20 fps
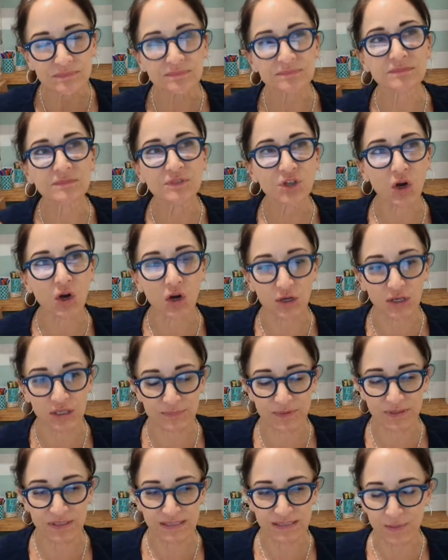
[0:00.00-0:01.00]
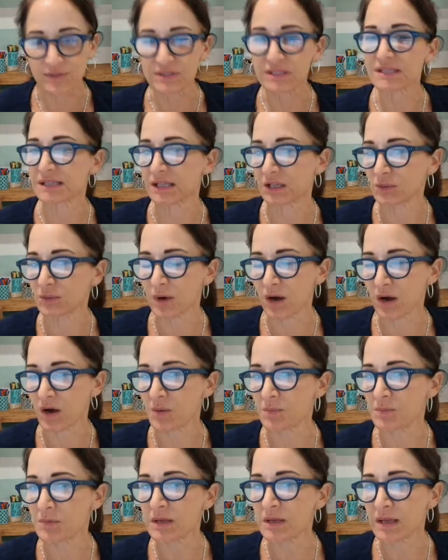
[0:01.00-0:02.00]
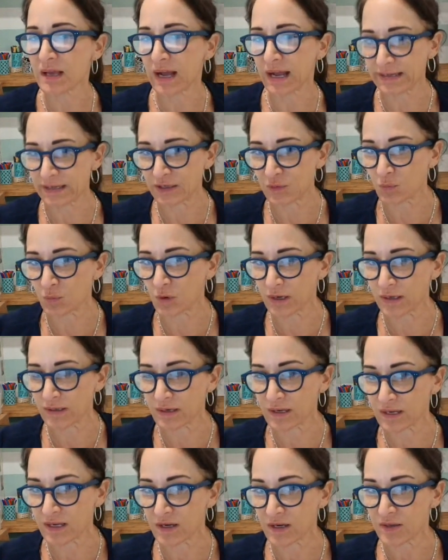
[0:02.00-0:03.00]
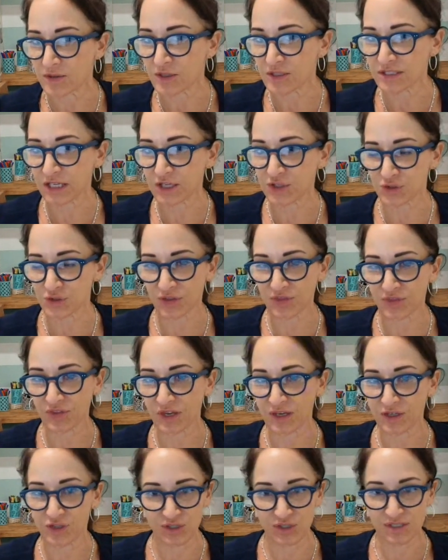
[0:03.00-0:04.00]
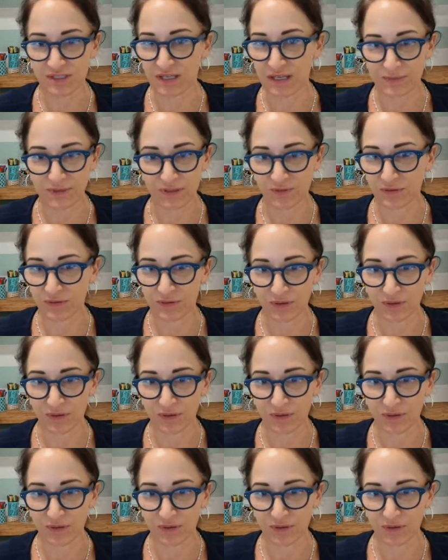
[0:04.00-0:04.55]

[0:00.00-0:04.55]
guarded because I was a single mom. I didn't want the teacher to think she's coming,